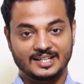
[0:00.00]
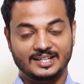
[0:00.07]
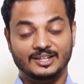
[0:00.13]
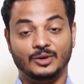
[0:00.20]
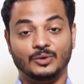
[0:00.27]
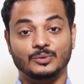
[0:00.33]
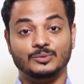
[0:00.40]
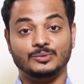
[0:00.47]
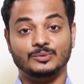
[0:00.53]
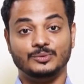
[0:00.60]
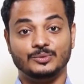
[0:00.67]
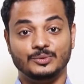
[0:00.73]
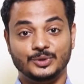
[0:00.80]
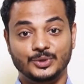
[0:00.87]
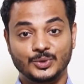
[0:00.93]
Now
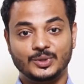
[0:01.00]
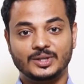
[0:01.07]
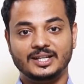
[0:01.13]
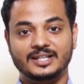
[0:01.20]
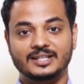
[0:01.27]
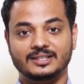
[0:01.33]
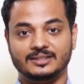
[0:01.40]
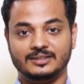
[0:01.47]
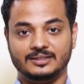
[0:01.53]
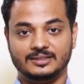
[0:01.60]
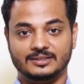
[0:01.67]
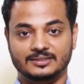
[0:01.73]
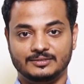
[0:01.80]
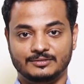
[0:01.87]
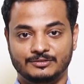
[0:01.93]
Euclid
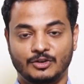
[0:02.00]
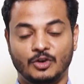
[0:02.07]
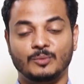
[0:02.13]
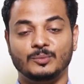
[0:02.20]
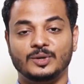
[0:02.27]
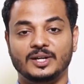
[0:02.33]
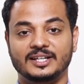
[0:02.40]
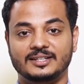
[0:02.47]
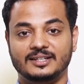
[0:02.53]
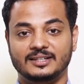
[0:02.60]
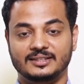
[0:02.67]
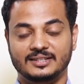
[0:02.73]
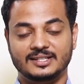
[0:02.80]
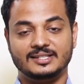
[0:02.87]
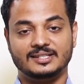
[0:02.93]

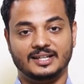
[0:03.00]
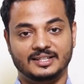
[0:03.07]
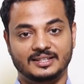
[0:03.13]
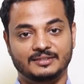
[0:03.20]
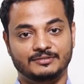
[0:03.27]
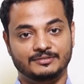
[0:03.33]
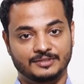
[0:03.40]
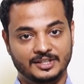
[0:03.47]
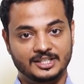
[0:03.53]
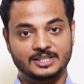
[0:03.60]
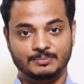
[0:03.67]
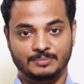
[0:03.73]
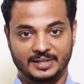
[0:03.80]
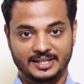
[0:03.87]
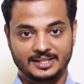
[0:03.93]
formulated this at the
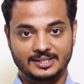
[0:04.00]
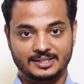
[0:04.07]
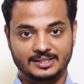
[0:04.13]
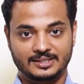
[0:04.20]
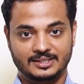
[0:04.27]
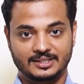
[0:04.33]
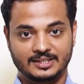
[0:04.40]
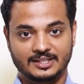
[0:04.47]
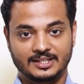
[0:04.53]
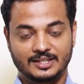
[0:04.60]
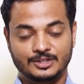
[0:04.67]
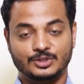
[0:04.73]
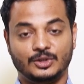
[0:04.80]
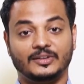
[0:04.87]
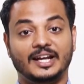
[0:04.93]
first place
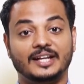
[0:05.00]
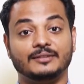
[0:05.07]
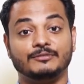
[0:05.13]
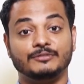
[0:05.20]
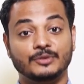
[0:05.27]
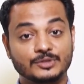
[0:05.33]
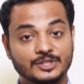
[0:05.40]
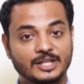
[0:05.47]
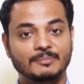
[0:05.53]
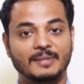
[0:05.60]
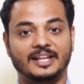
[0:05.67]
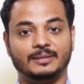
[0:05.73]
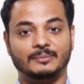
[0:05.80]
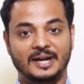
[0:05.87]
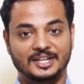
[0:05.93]
so that future
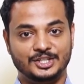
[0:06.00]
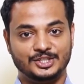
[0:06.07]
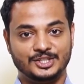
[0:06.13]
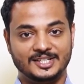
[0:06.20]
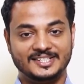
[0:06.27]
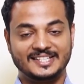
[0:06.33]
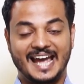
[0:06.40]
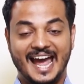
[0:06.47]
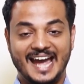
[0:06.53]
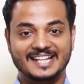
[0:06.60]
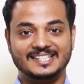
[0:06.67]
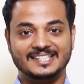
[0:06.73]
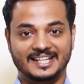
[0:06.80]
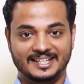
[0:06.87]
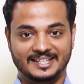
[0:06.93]
mathematicians
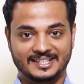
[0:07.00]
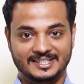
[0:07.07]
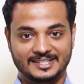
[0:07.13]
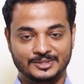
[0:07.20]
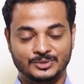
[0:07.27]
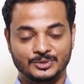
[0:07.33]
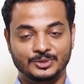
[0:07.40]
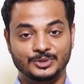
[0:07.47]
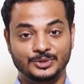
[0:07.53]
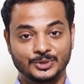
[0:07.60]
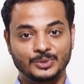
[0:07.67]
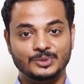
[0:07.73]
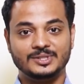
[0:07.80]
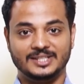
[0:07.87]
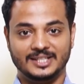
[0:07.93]
and scientists could
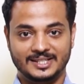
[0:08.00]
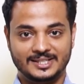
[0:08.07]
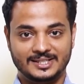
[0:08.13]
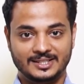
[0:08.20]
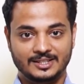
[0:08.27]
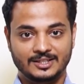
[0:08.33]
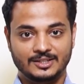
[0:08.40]
use this